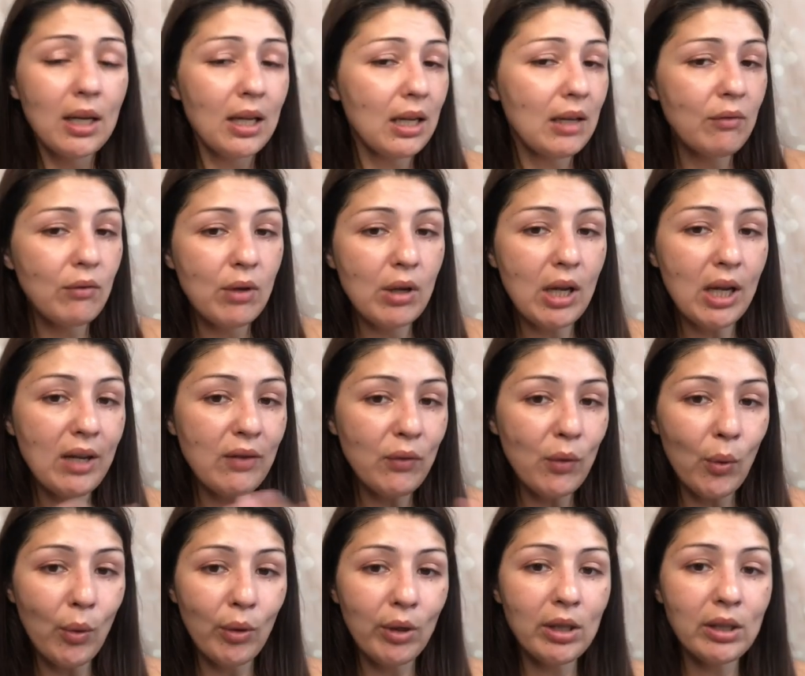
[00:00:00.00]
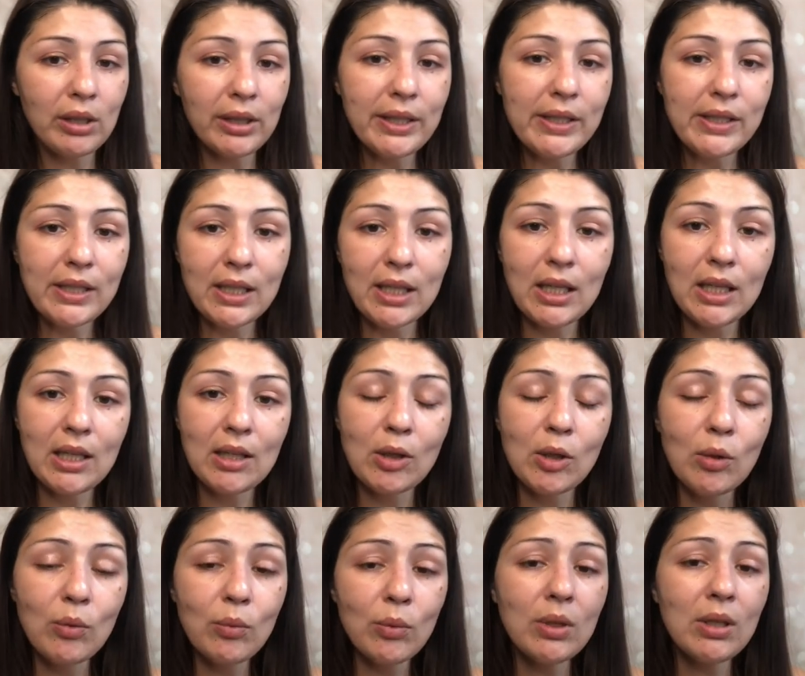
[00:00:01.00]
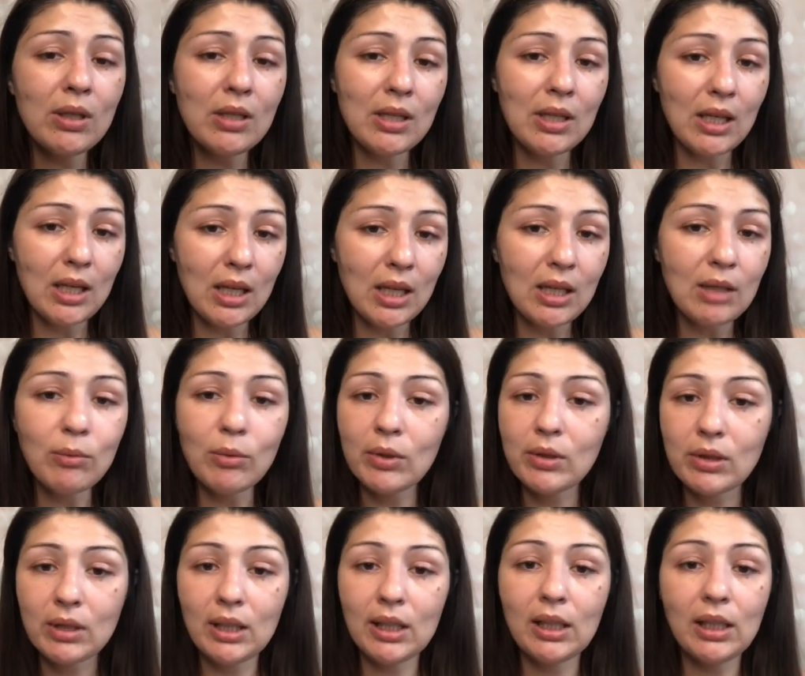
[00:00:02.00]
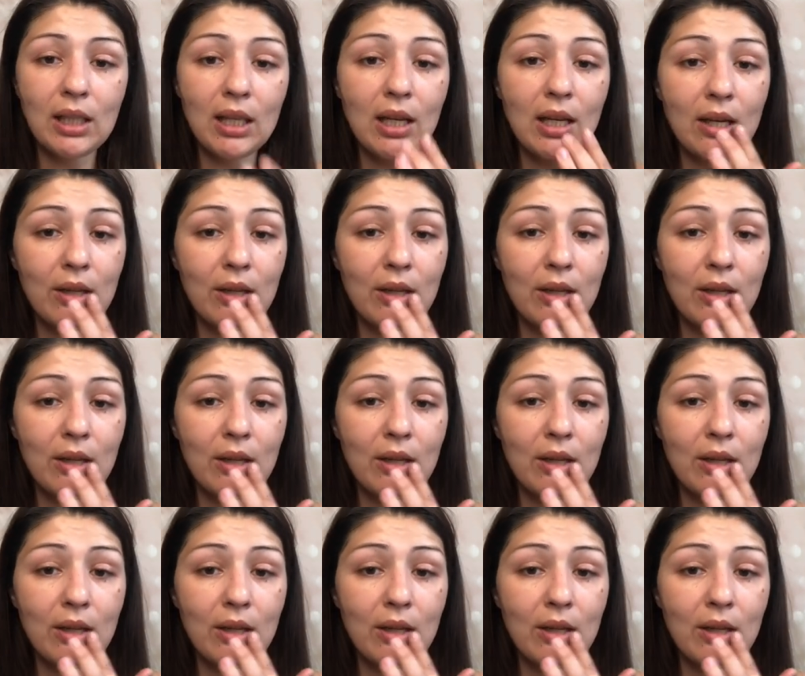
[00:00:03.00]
if you have oily skin, you would need most likely